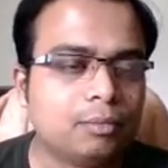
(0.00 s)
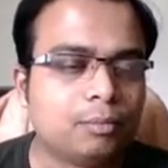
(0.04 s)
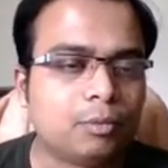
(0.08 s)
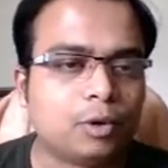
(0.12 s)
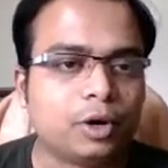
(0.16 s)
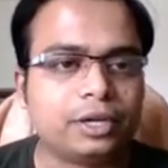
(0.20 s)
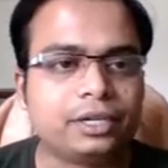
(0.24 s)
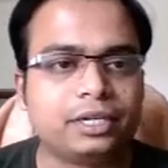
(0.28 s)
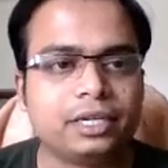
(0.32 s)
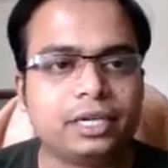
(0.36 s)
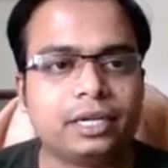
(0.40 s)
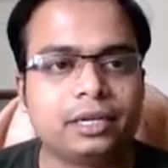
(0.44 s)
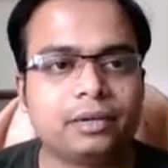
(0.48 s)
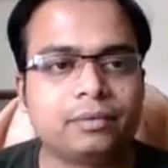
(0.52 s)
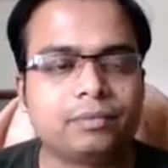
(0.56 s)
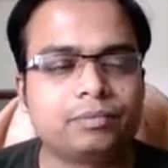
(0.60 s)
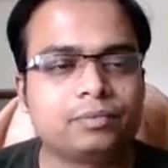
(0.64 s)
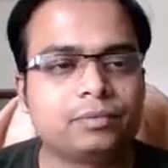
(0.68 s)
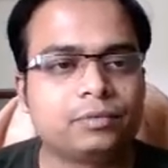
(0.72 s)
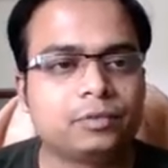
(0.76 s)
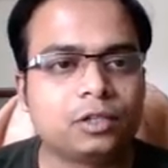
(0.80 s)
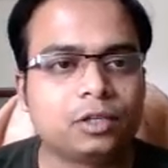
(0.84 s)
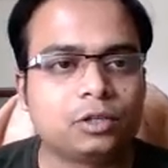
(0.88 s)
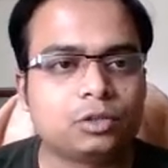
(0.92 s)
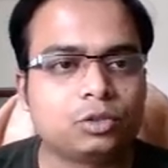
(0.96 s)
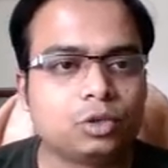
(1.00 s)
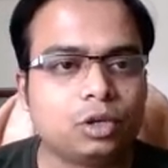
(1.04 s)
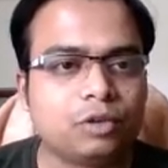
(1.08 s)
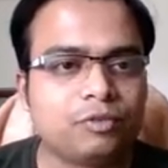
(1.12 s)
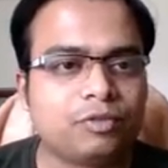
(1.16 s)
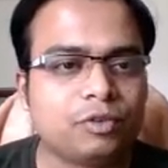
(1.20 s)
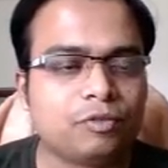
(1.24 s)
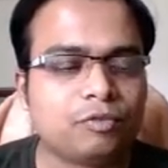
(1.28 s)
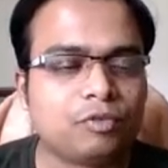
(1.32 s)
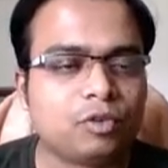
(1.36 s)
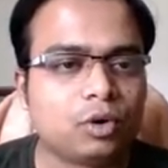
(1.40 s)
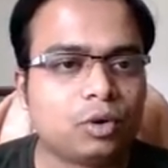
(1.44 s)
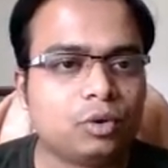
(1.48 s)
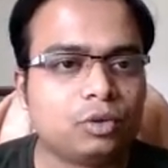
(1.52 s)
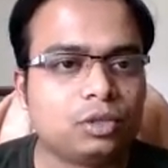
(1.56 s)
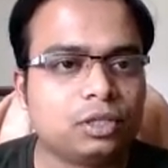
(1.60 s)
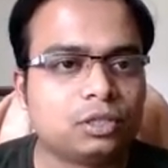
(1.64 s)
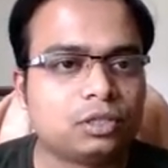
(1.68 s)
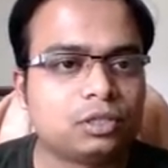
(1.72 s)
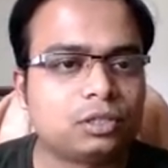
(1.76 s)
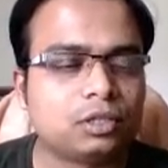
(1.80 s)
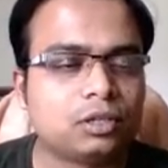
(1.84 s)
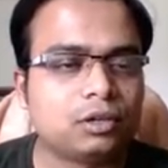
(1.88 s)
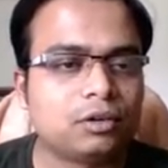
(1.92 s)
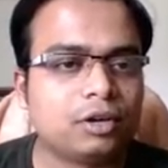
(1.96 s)
Point A. So if you follow
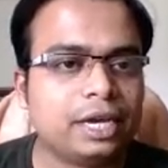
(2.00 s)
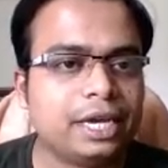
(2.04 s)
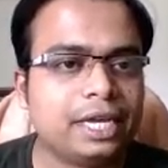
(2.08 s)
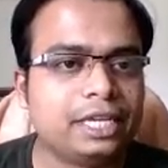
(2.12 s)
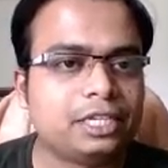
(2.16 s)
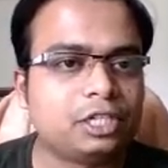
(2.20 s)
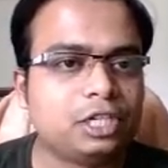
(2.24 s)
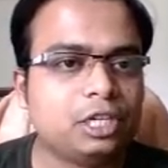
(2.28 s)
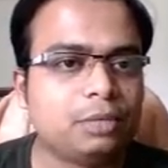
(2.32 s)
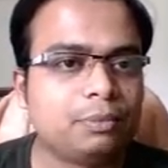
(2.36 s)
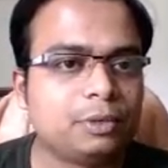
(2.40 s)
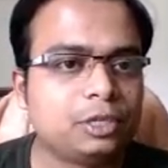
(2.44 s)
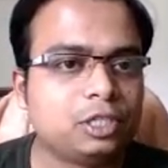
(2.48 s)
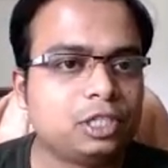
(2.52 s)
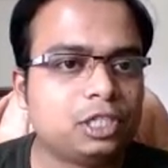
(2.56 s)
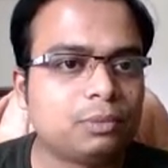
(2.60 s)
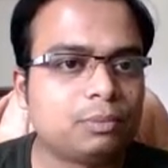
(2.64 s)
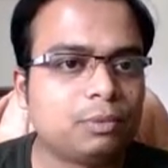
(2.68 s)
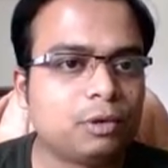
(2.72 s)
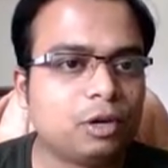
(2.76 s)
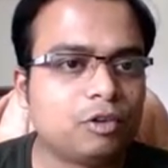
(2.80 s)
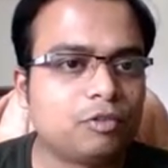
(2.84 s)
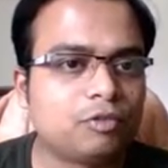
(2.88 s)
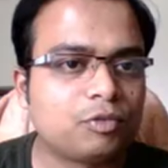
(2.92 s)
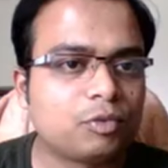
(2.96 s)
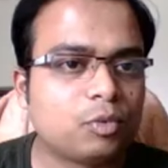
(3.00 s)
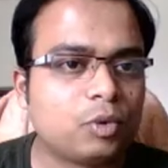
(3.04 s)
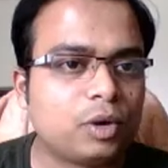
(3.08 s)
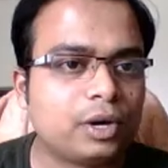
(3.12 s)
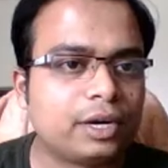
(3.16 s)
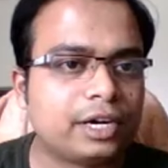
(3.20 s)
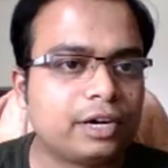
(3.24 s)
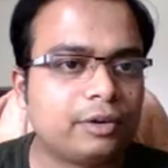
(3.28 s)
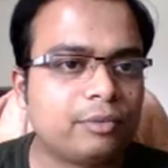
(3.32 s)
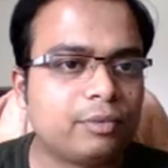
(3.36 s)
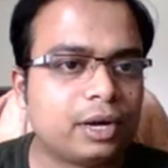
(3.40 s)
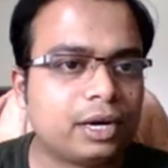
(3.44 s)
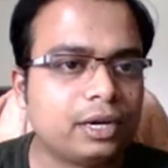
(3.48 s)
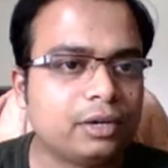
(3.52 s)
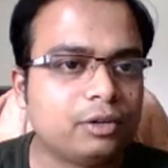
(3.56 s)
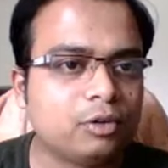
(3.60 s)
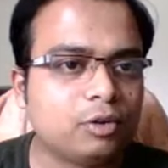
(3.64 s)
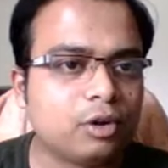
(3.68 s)
this HD principle of quadrant 1,